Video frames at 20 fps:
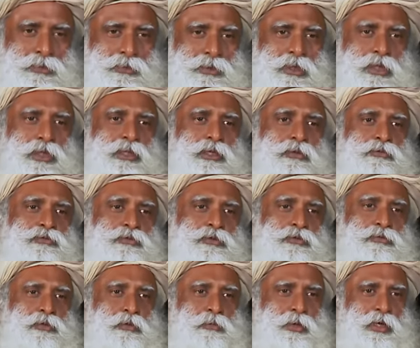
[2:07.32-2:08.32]
Then the foot
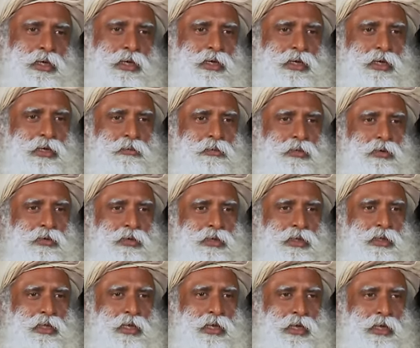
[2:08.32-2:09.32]
will be aching more
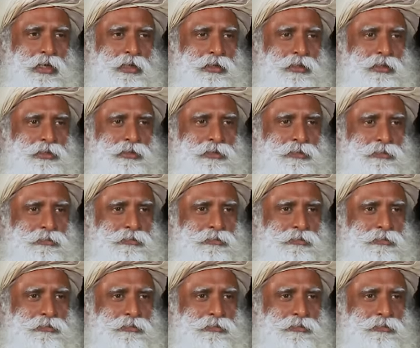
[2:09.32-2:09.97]
than the head.